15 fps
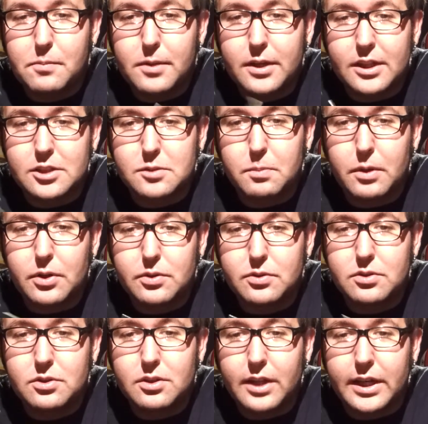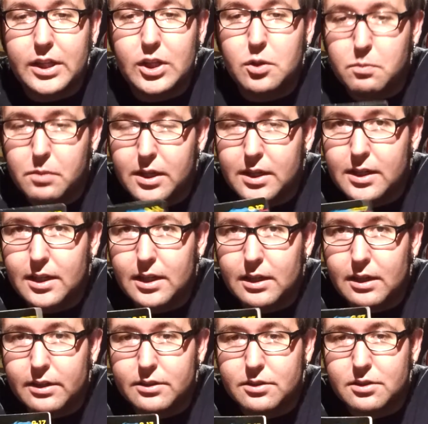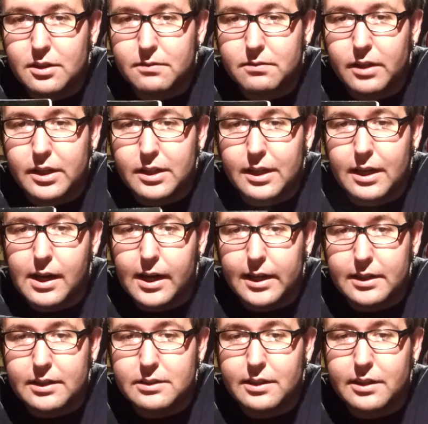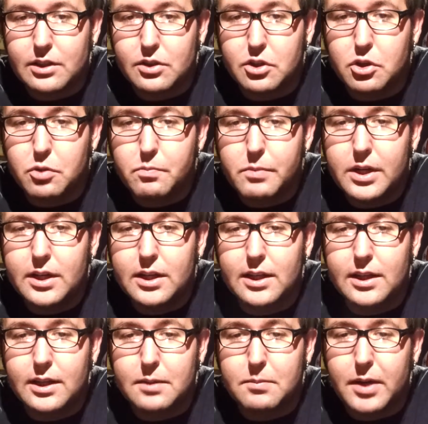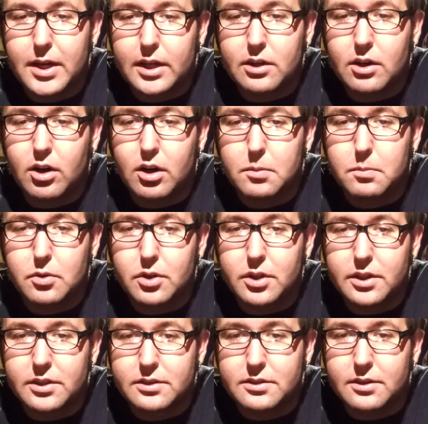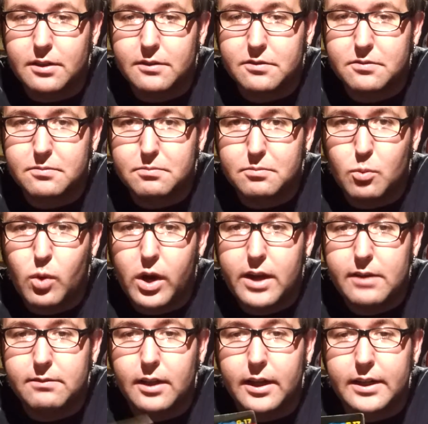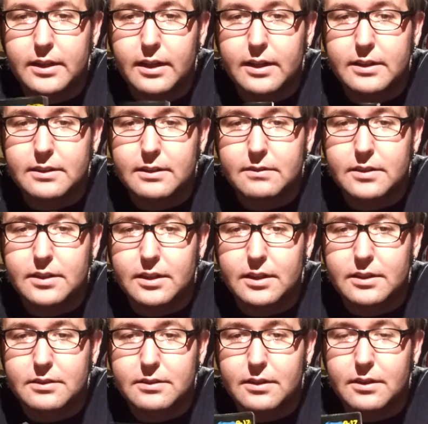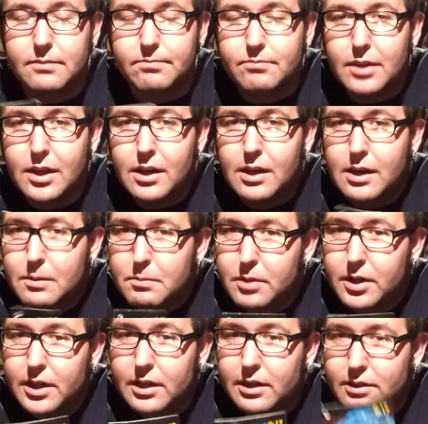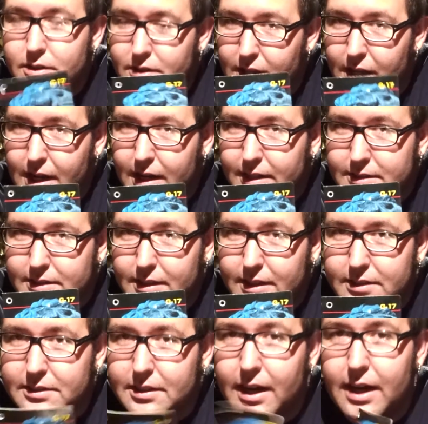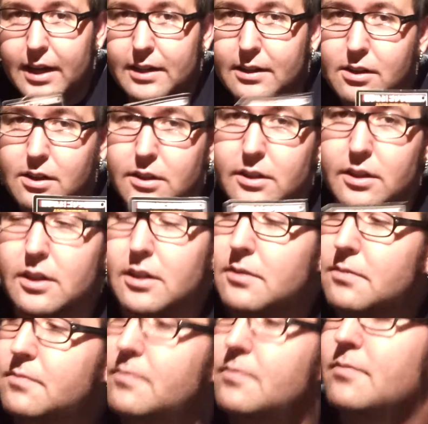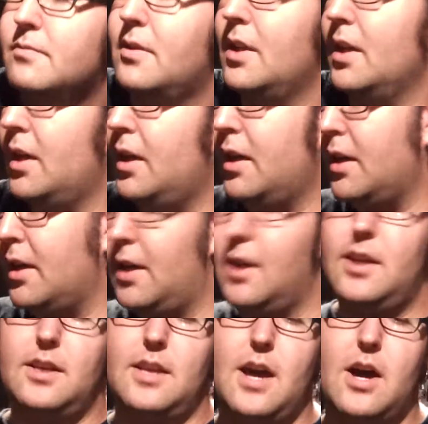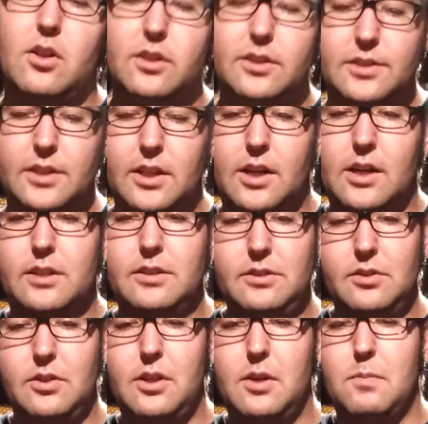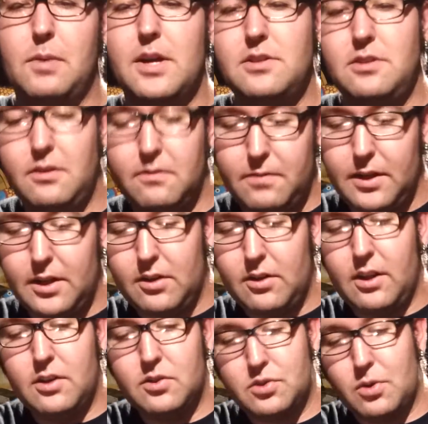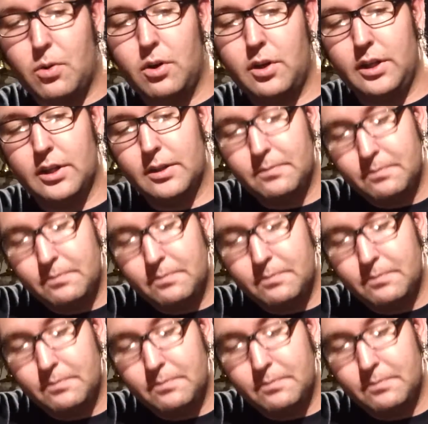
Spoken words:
exposed to like humidity and other stuff like that. Because I know humidity can make cardboard and stuff wave like that and everything. So, but other than that, it's a nice tag, all in all. Now let's get on to the amazing figure that is Orga.